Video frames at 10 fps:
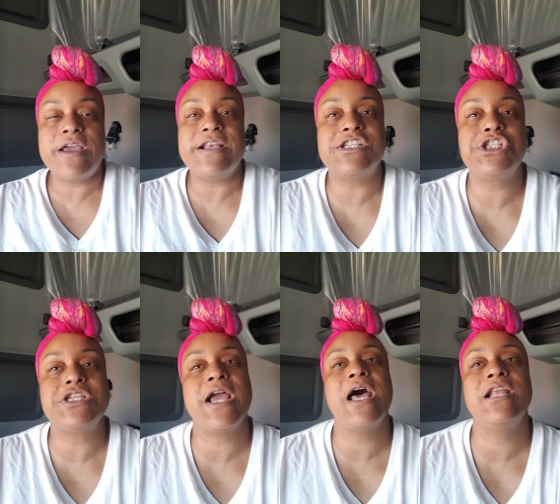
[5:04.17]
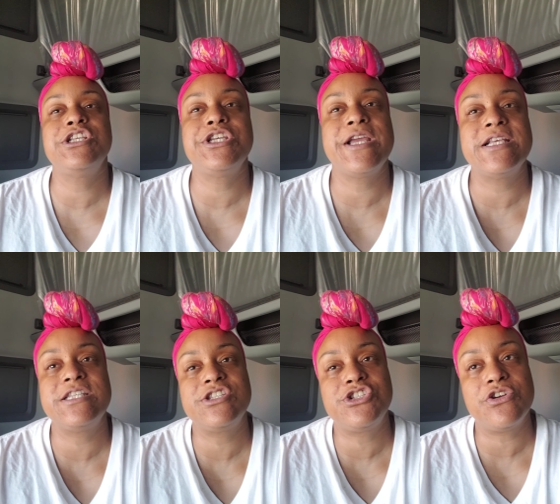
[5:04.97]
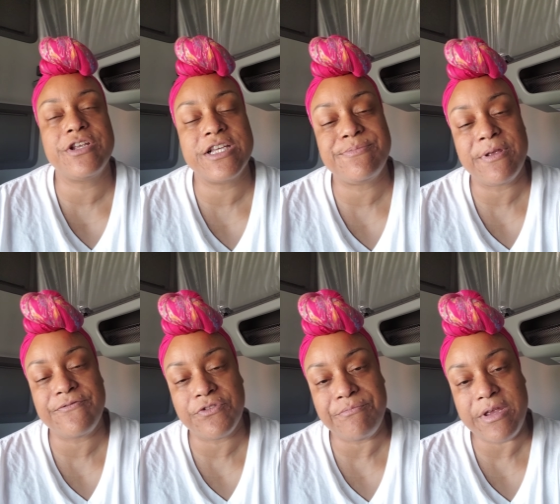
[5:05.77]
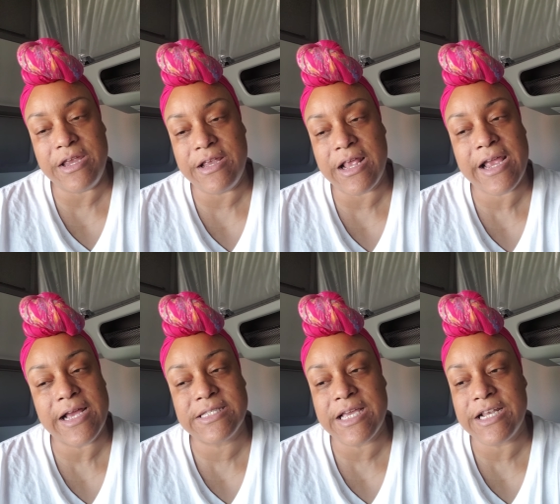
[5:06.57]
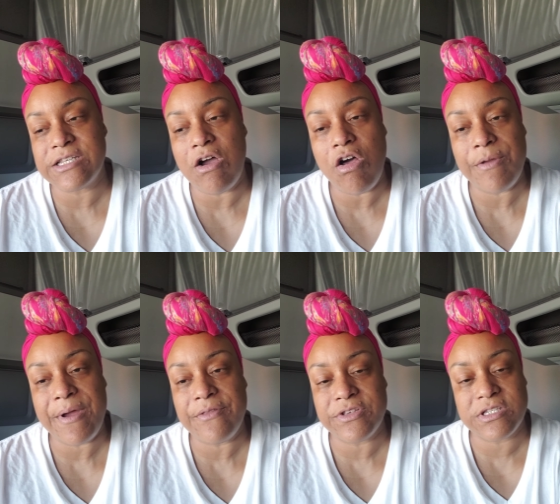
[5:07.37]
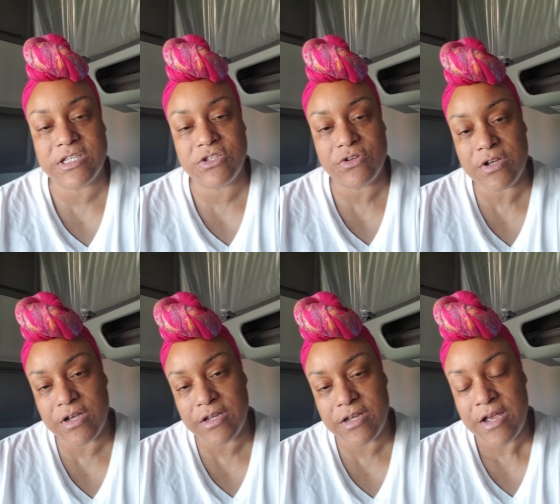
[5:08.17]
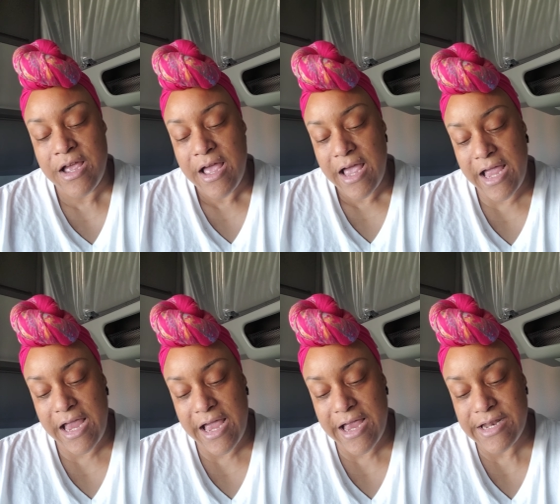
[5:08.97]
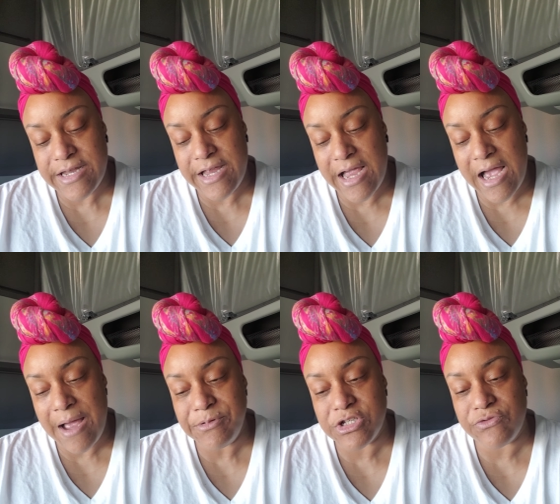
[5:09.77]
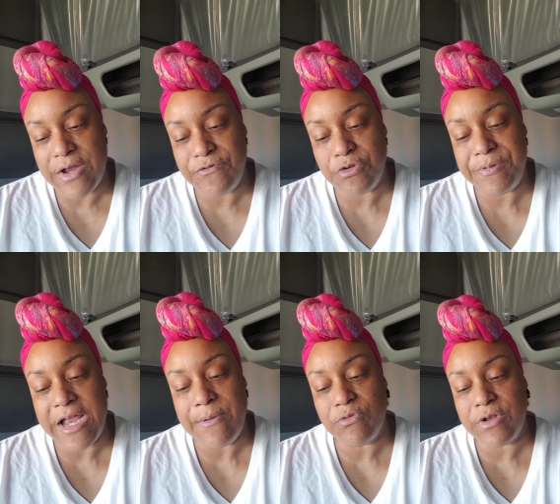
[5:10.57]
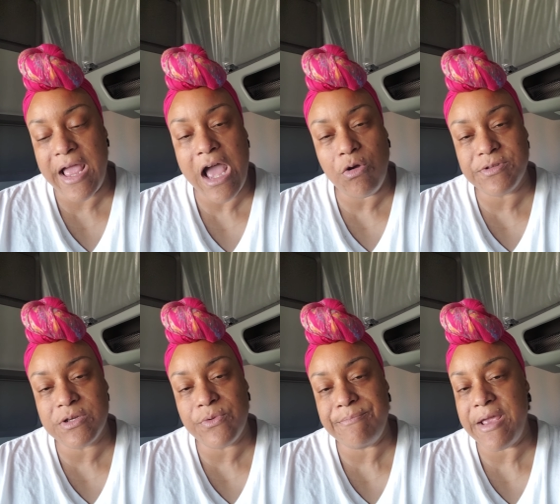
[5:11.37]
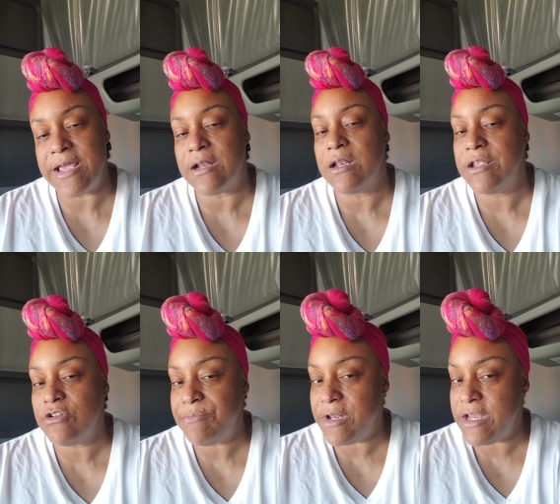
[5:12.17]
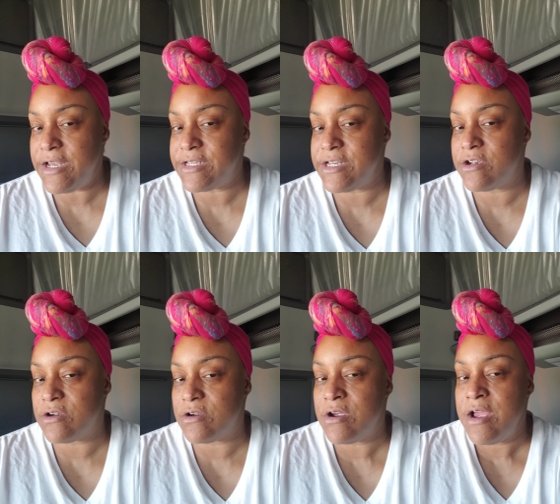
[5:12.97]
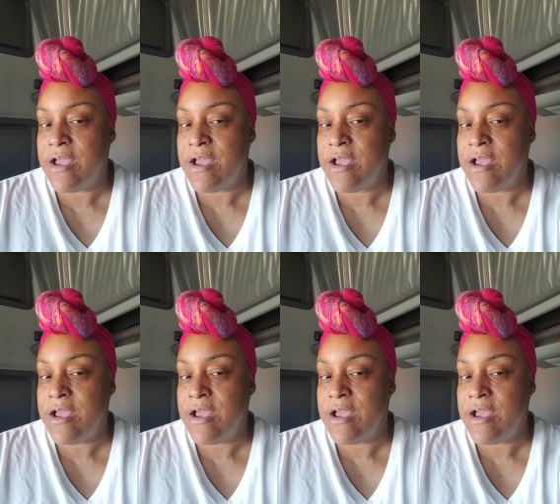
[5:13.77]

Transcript: and as challenging as this journey has been for me, like I said, it's all about the sisterhood and I'm just grateful to be able to help someone make it a little bit easier,